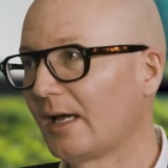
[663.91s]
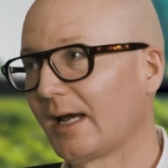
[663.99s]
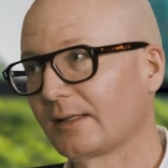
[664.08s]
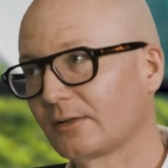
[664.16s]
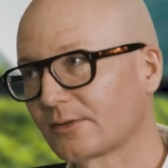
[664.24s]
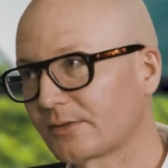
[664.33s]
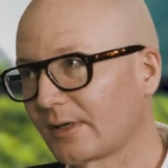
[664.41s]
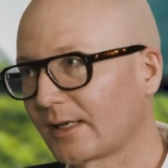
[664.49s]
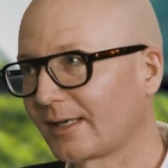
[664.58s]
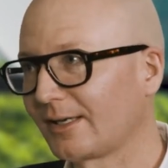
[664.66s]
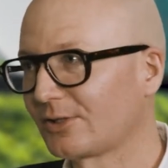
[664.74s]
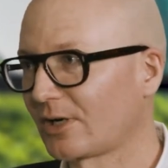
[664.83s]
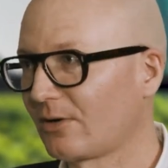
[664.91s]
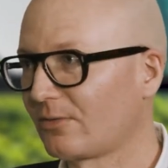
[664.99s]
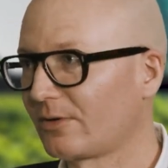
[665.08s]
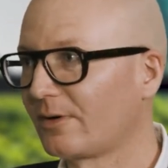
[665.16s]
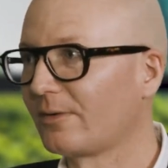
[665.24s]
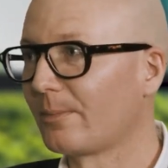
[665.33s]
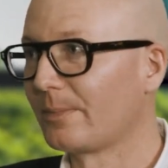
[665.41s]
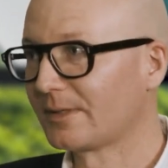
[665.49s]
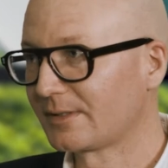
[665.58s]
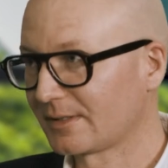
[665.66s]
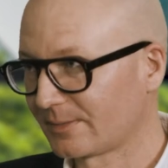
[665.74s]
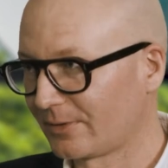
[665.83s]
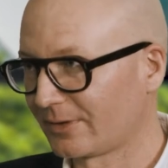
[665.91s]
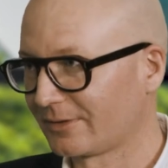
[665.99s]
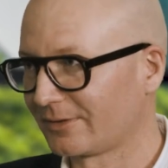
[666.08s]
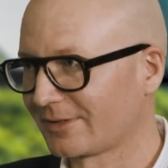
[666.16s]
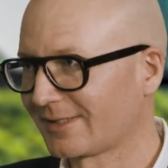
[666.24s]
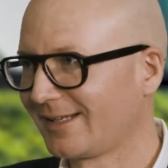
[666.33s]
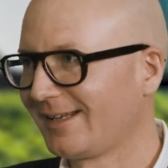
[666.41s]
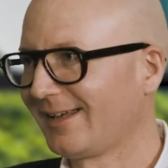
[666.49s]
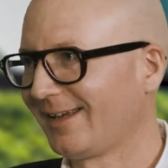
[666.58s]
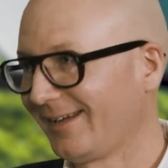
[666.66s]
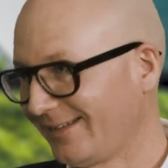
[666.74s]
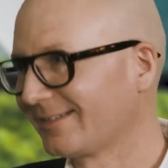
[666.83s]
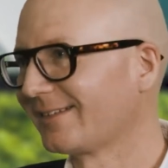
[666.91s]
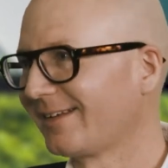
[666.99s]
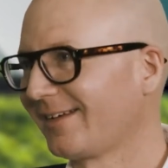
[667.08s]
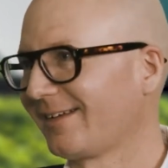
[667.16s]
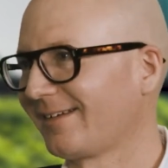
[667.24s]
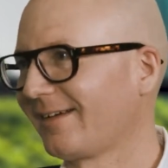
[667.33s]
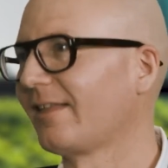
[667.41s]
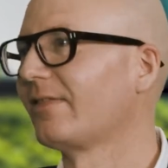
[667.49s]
and also engage our business partners in uh,